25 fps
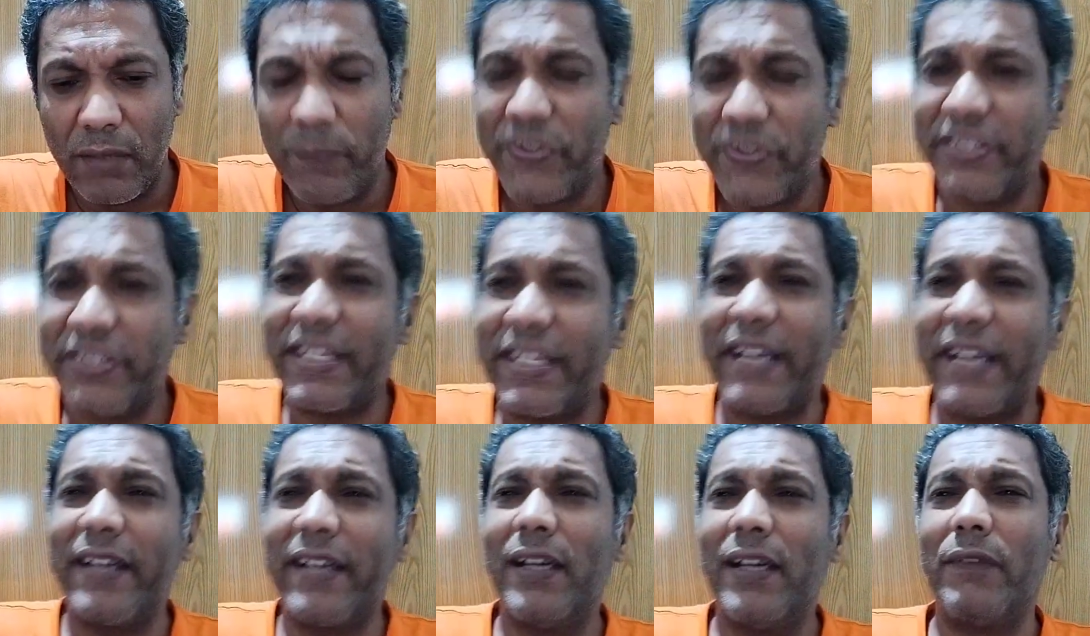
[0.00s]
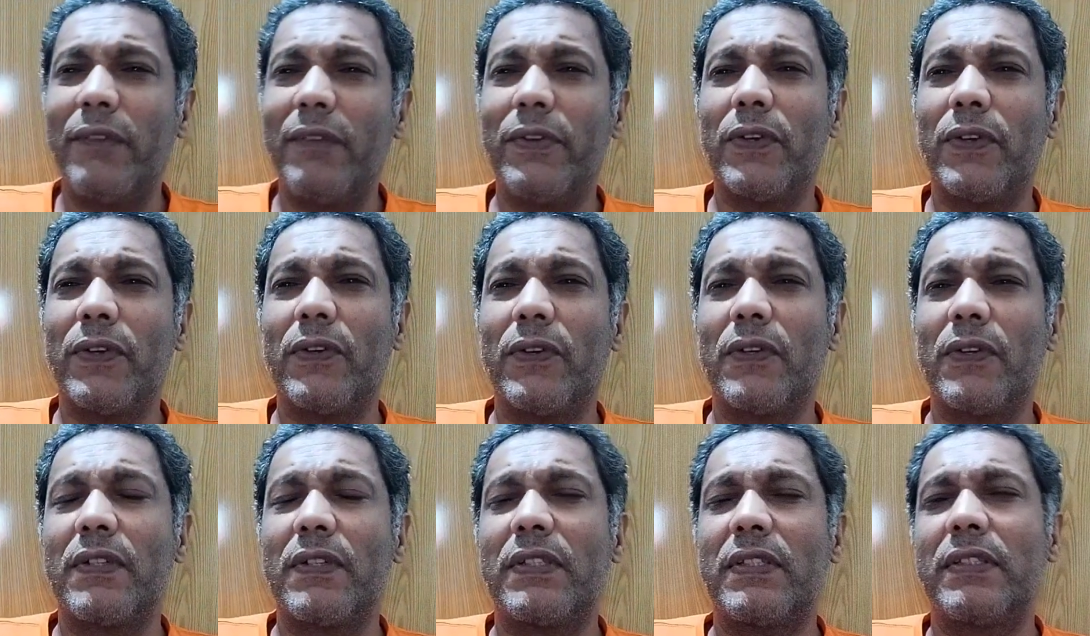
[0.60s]
Secondly,
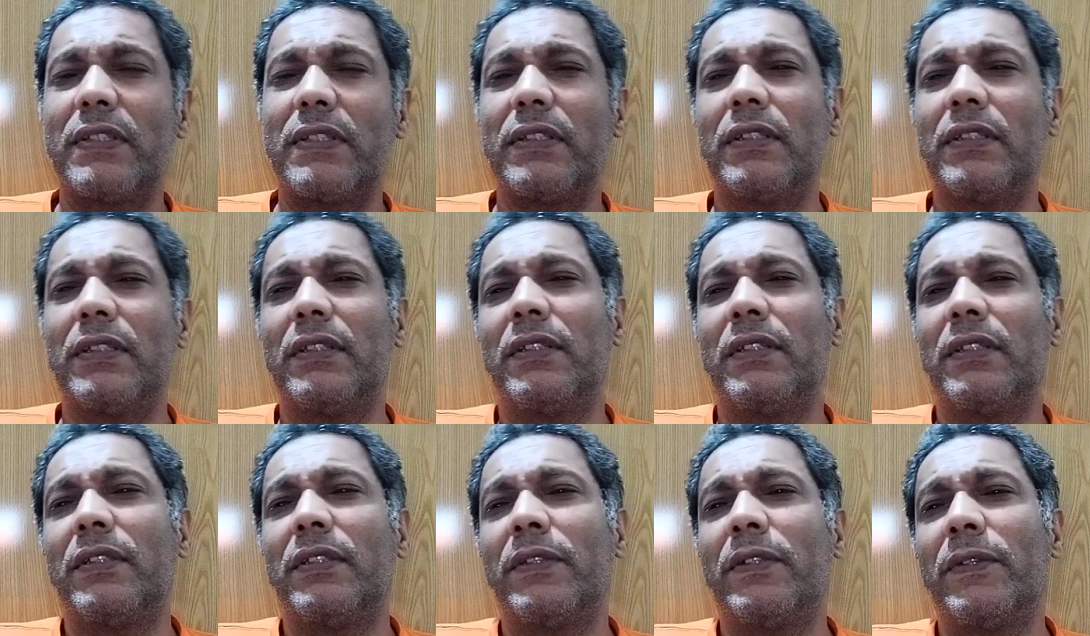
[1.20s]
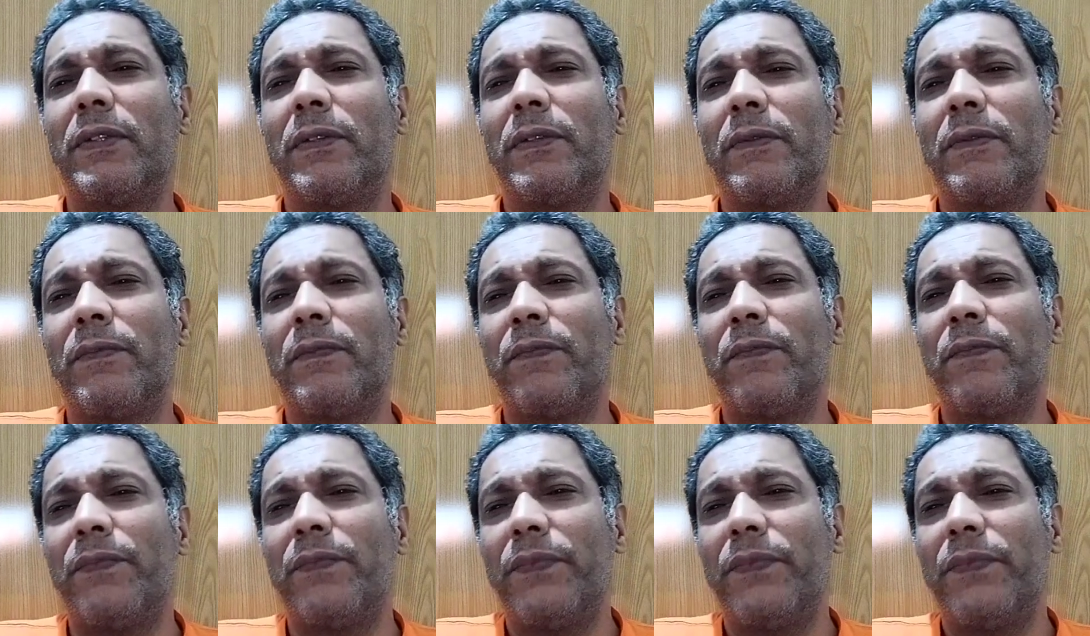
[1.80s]
viewers, a